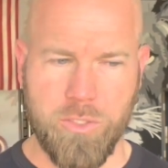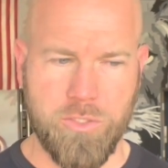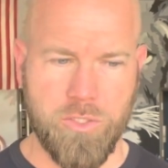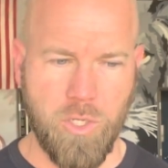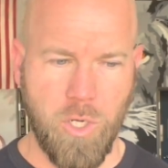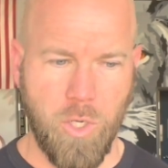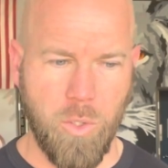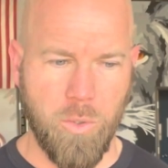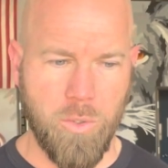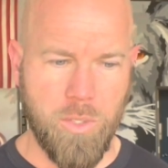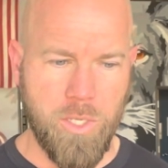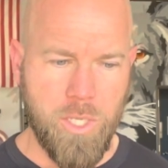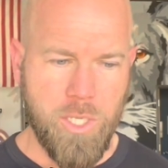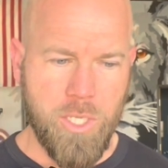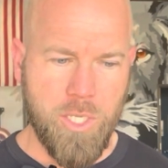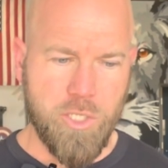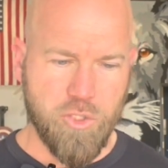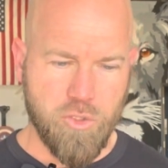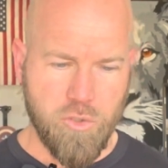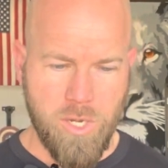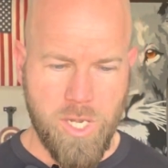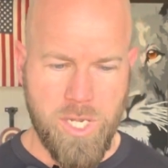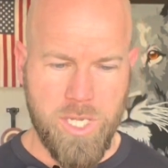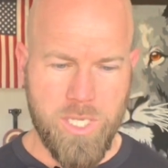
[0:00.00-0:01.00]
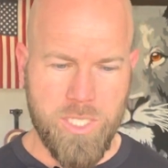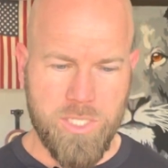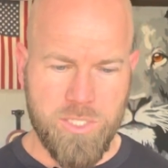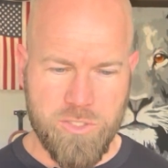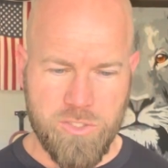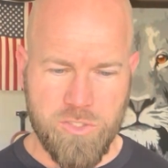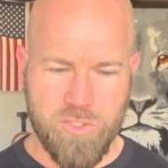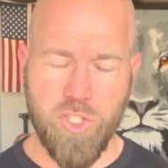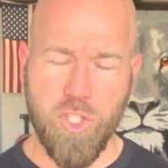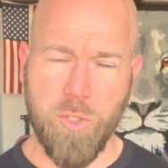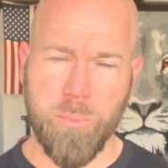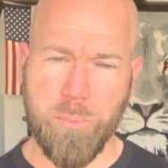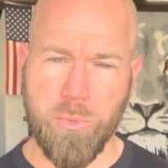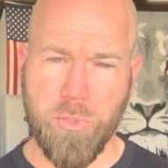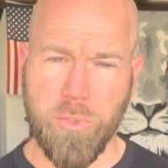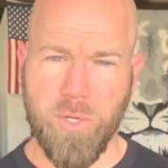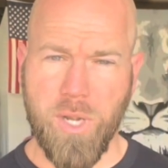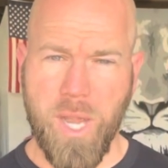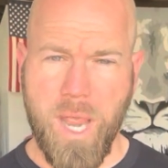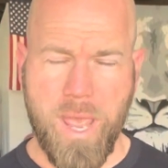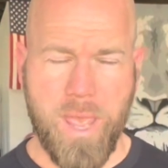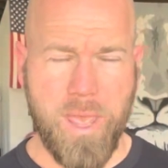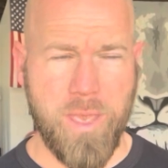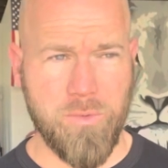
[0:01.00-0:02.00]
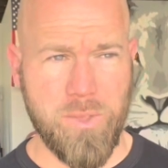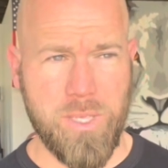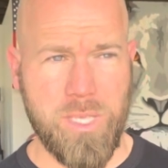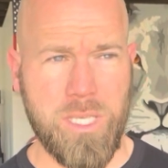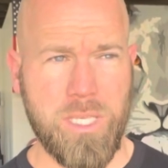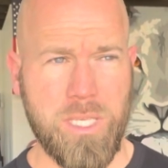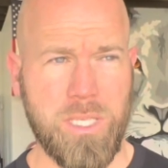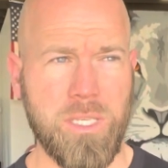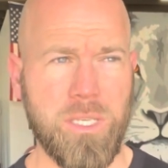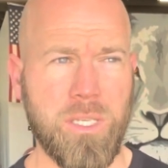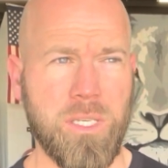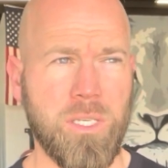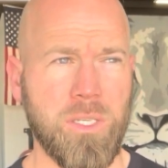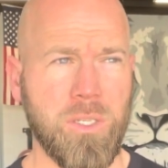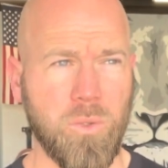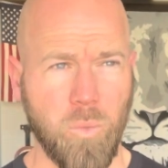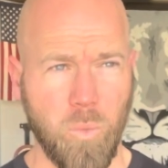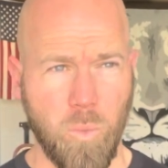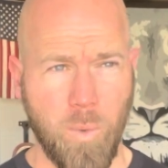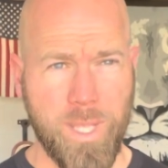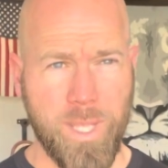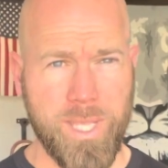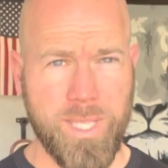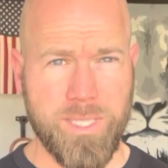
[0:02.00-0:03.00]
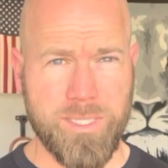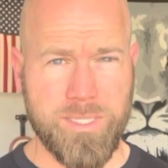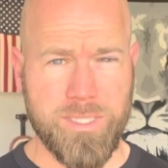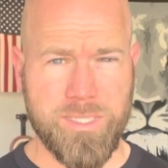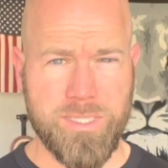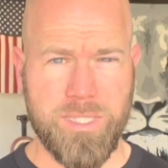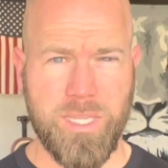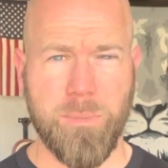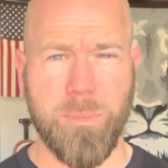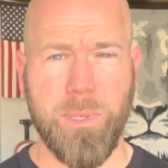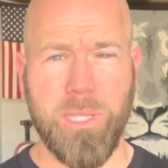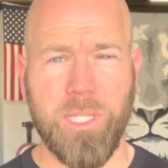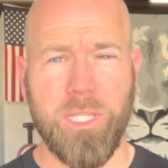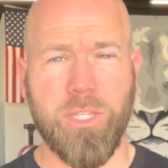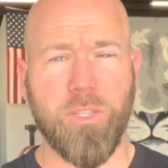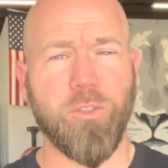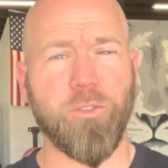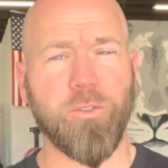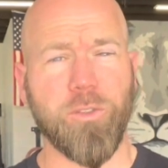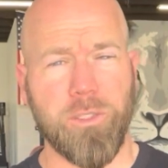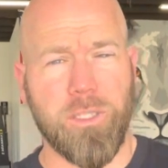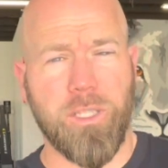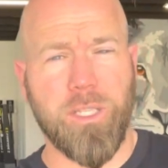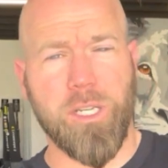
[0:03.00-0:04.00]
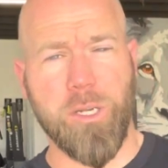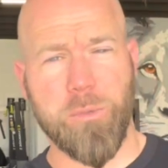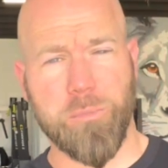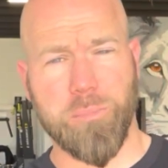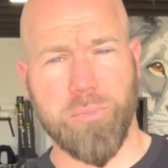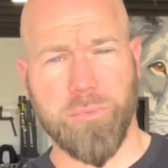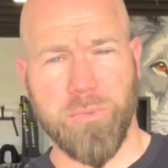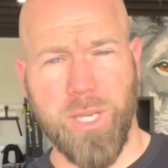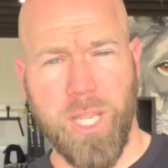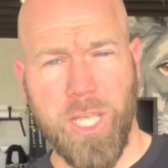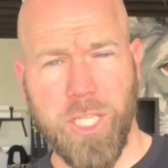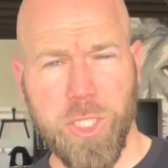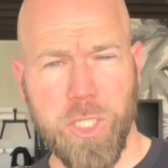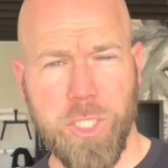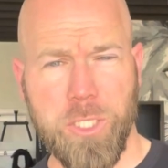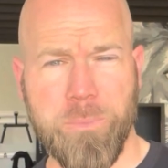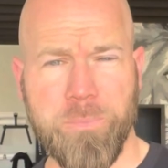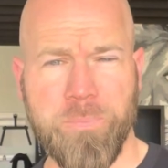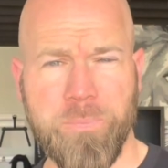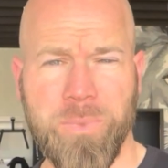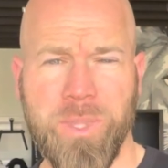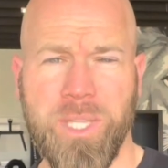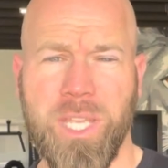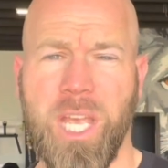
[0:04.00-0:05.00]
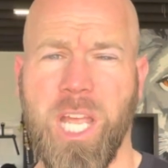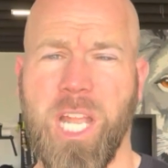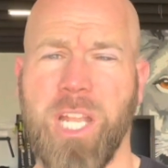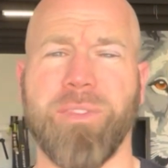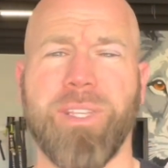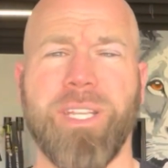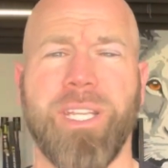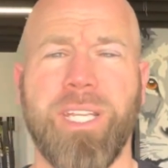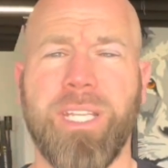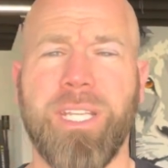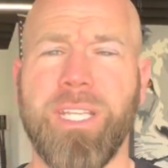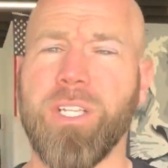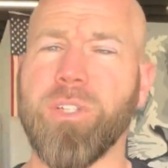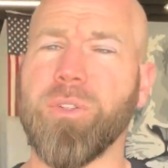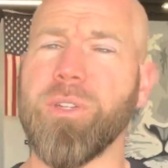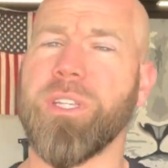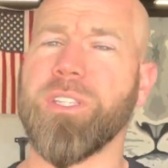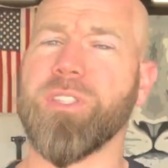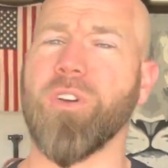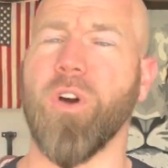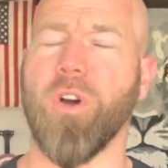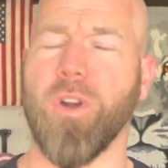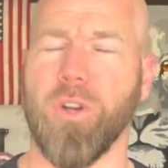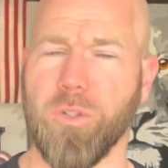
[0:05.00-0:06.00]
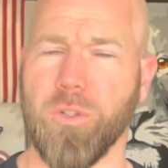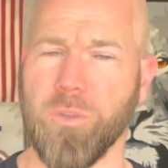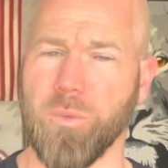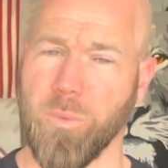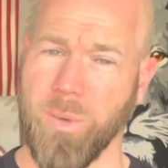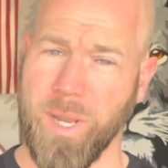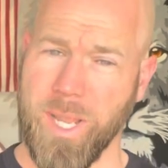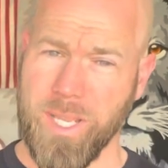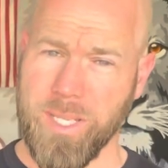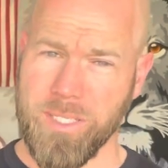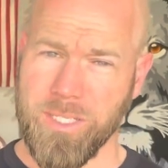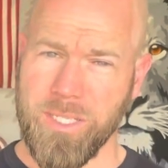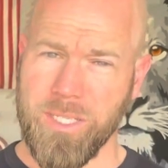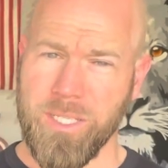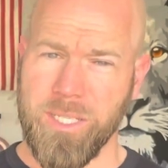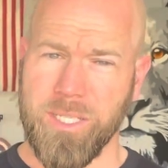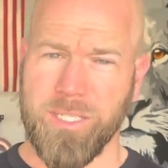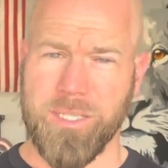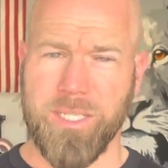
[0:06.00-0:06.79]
So training super heavy weights that make you feel out of breath and have an increased heart rate,